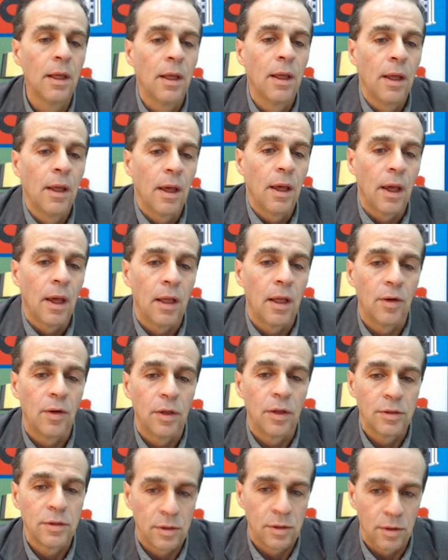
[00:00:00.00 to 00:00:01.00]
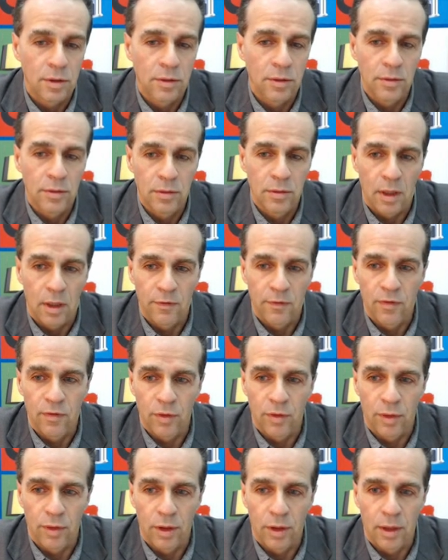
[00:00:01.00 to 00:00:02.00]
and also,
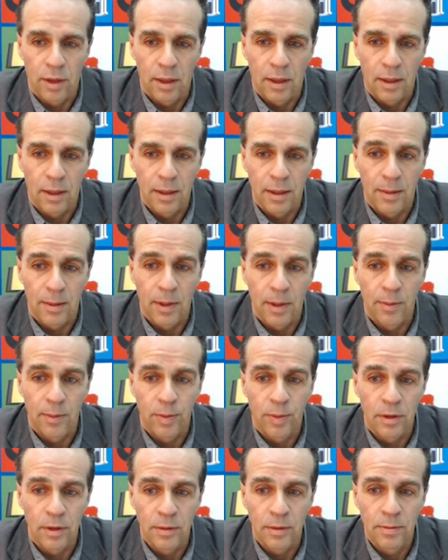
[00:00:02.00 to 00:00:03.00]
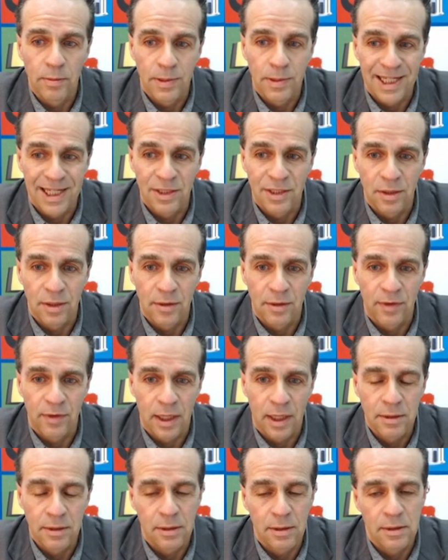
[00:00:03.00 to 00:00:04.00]
therefore, come up with potential
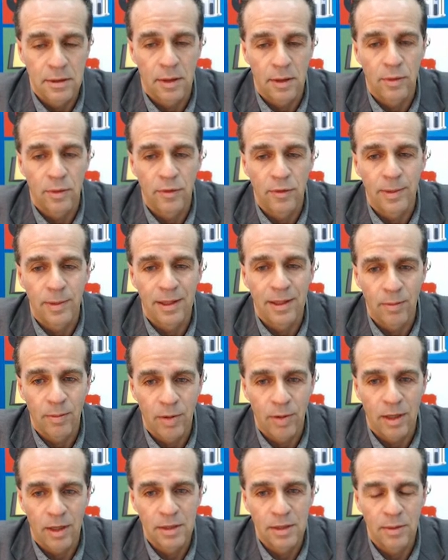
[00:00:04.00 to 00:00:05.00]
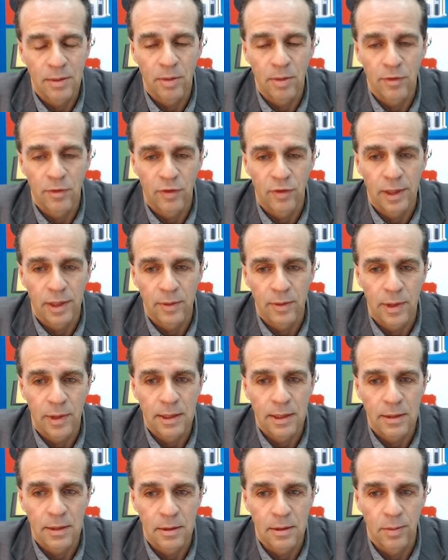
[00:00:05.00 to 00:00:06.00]
advances that would have been impossible for any one
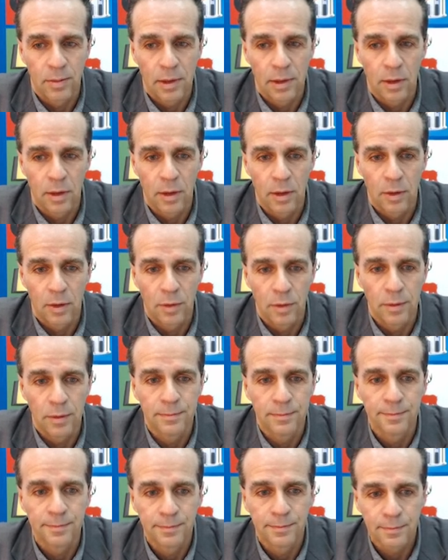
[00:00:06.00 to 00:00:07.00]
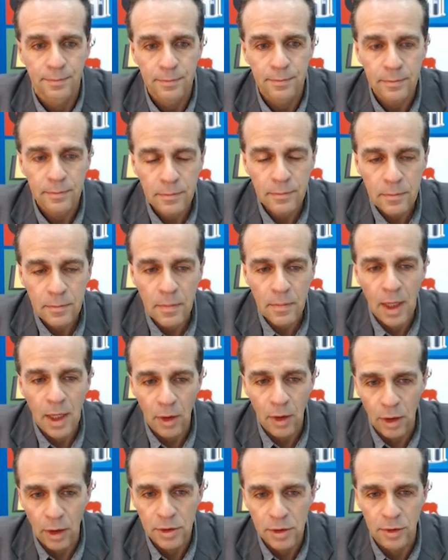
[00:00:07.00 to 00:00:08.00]
discipline alone. It
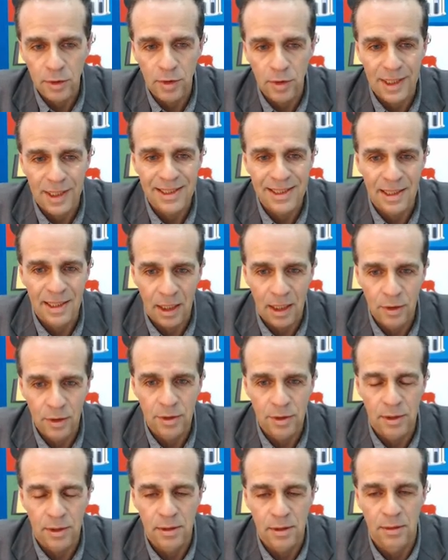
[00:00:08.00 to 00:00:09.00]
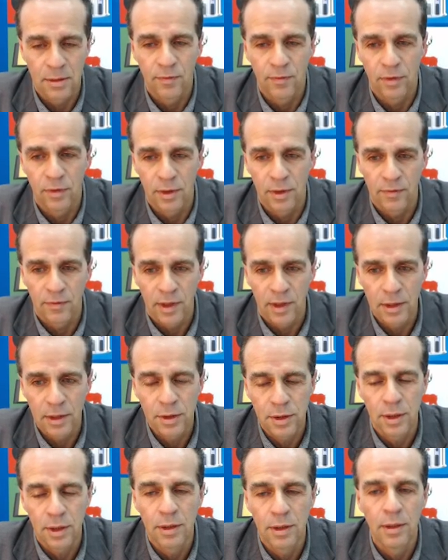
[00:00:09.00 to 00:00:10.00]
also creates an ecosystem for
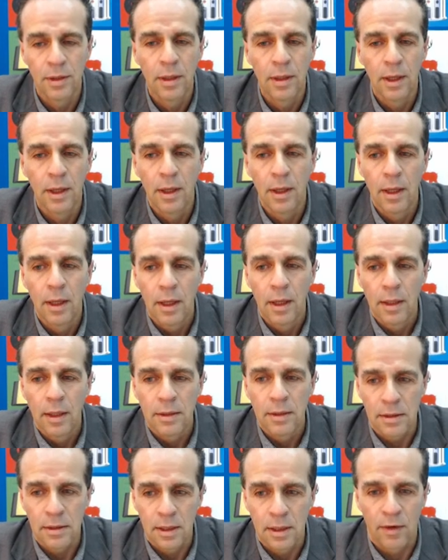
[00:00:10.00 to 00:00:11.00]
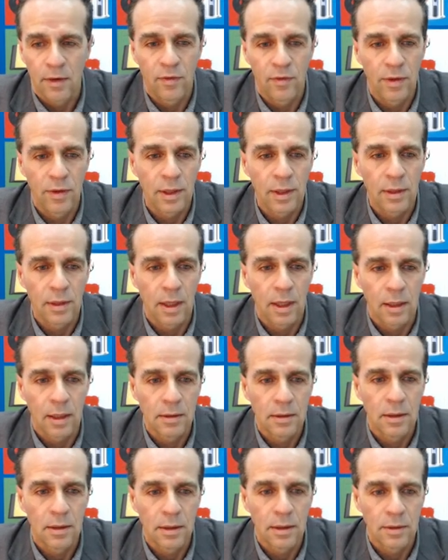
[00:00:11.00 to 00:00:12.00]
innovation, discovery, and
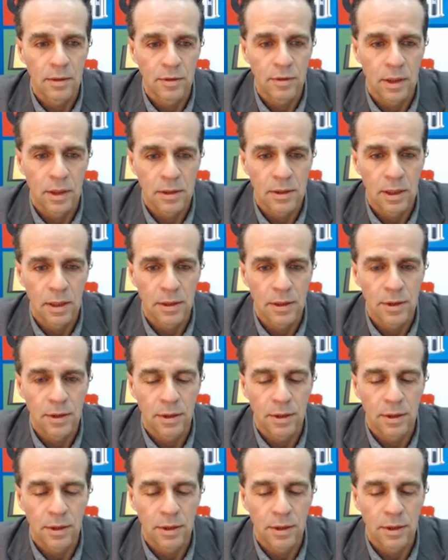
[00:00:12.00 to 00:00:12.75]
clinical translation,